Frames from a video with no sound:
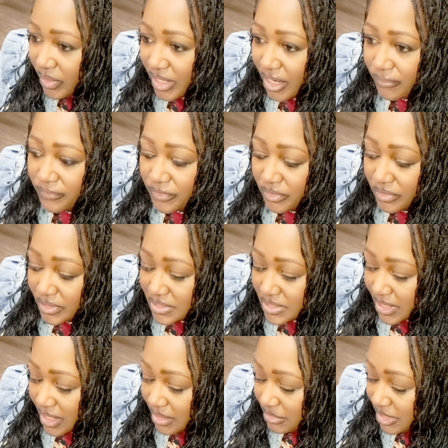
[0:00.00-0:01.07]
I feel this
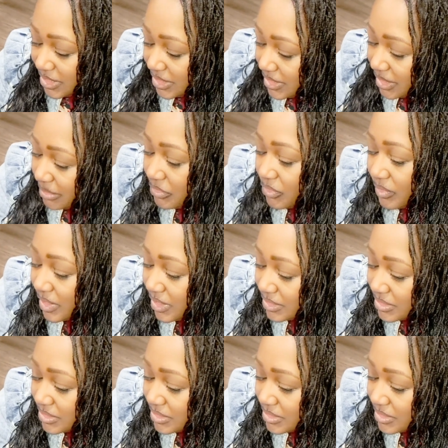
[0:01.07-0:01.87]
coming, and I'm going